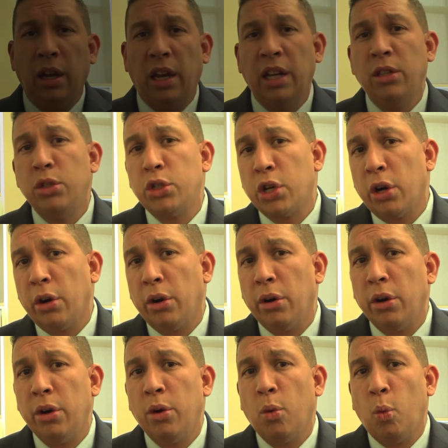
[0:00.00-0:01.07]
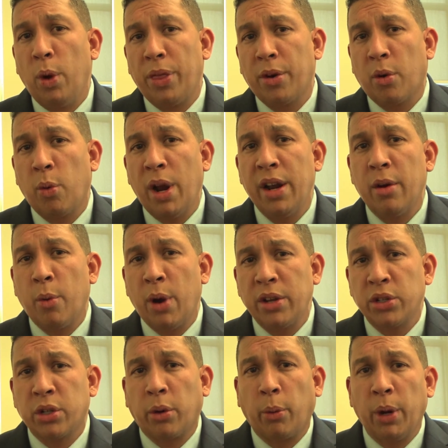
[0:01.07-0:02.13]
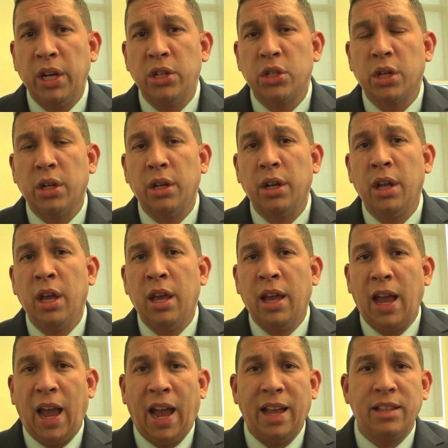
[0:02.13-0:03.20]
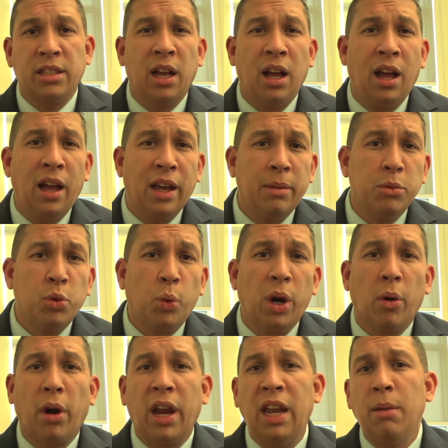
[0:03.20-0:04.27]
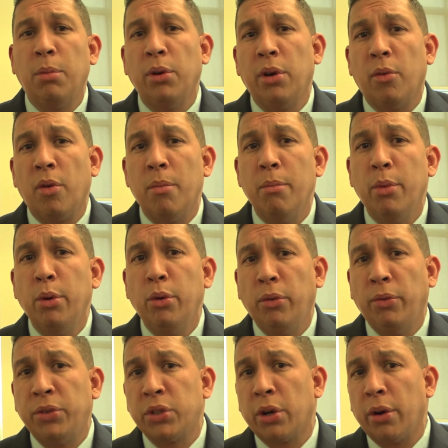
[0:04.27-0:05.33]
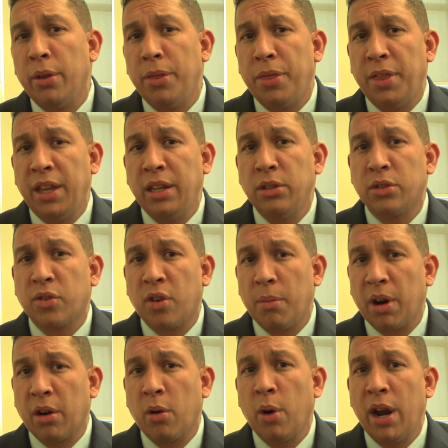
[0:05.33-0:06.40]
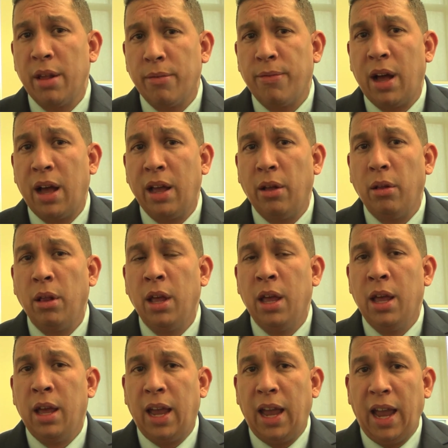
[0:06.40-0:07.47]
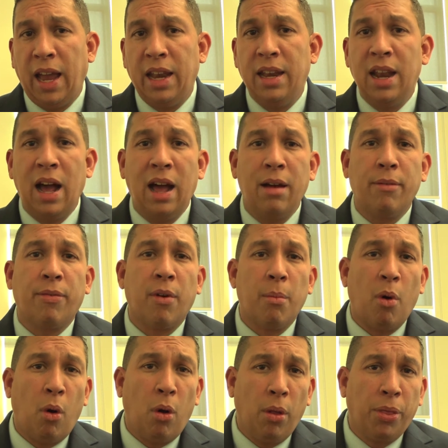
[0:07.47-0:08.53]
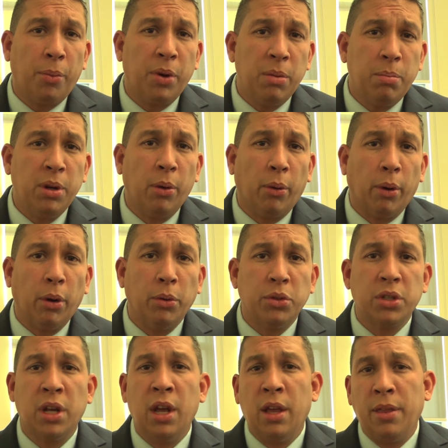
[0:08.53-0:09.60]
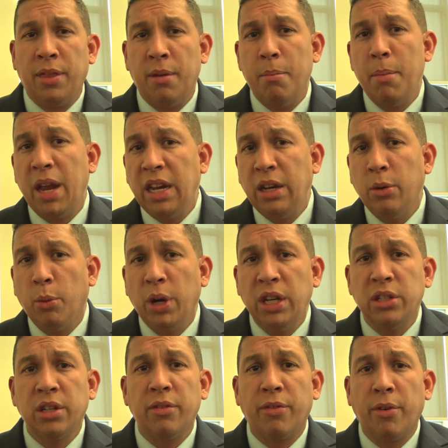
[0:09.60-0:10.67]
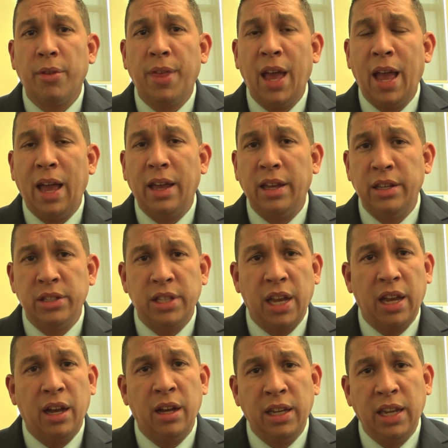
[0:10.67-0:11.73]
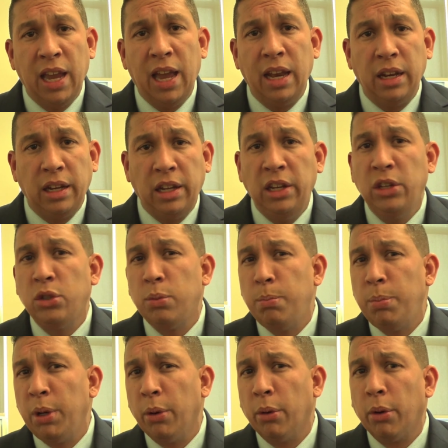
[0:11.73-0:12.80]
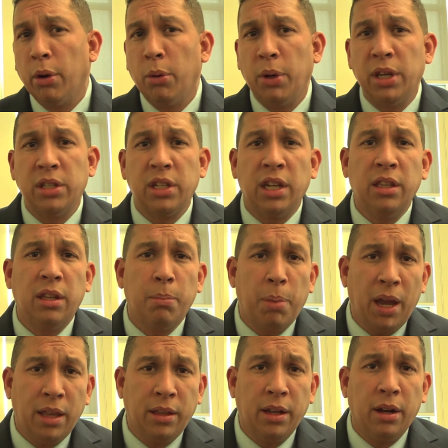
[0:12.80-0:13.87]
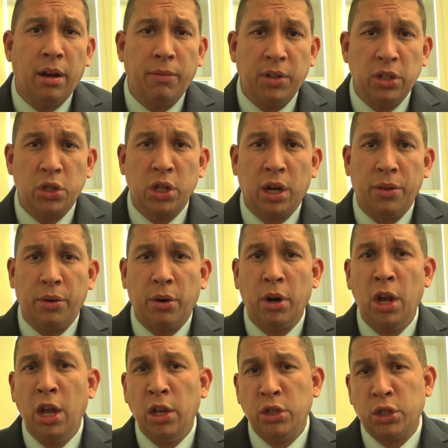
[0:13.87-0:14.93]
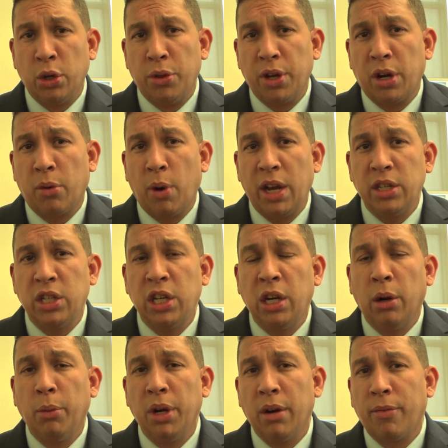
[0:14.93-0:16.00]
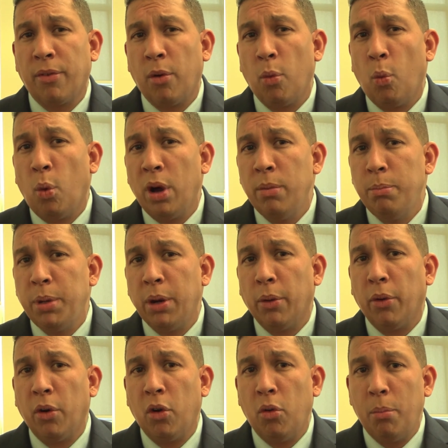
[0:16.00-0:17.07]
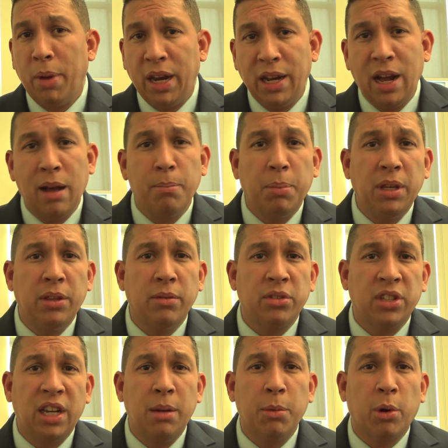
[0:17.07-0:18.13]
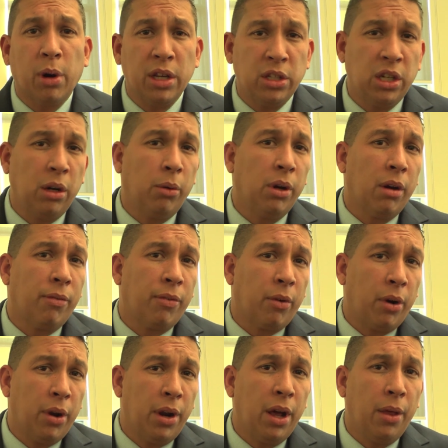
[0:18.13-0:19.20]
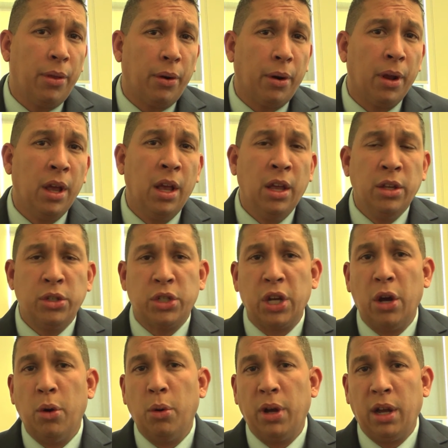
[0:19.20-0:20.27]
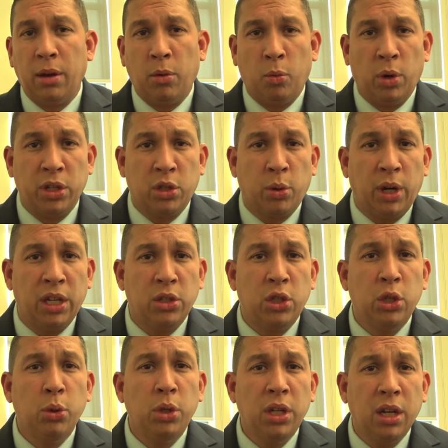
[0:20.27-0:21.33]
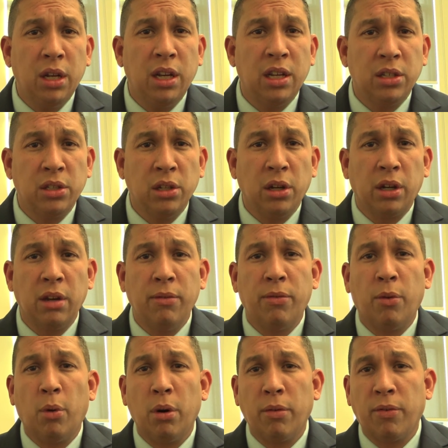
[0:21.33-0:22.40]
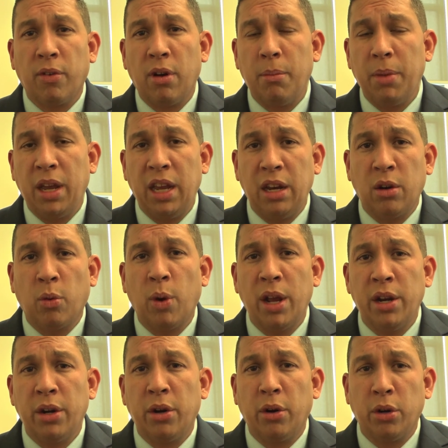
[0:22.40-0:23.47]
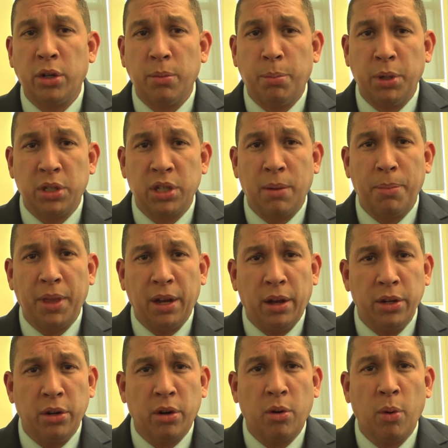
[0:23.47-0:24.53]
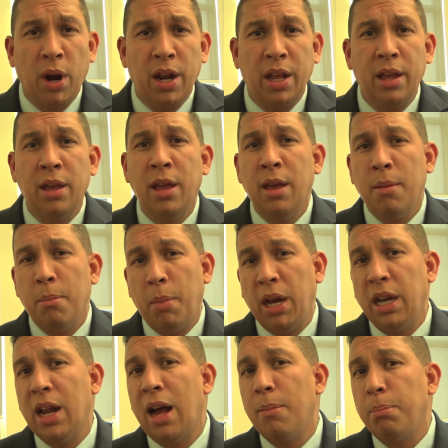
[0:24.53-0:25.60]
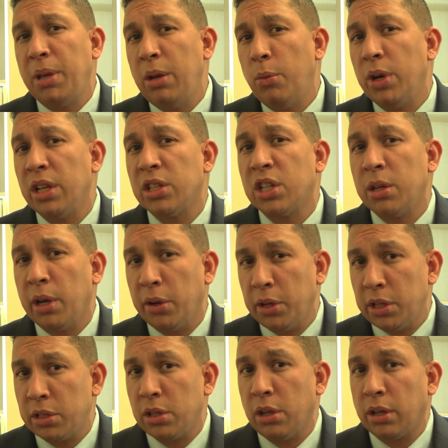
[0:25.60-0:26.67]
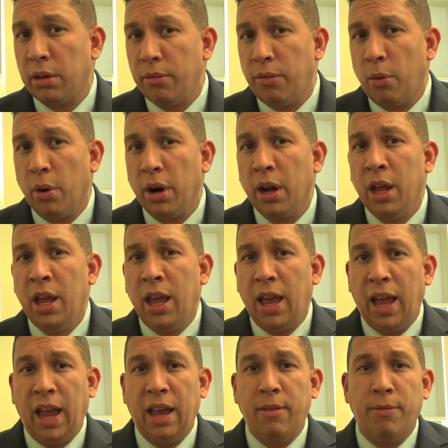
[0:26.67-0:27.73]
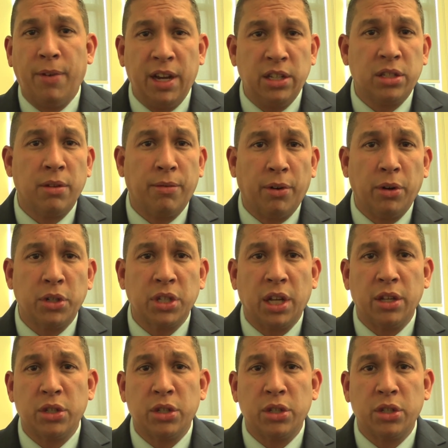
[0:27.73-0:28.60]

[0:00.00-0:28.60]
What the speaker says: In turn, with credit restoration, at times we are able to remove certain things from a credit file and not from all three bureaus. The main reason for that is that, again, each bureau is independent of each other. So the criteria for one bureau may not be the same criteria for another. So what TransUnion is looking for from a creditor to put something on your credit may not be what Experian is looking for, and vice versa.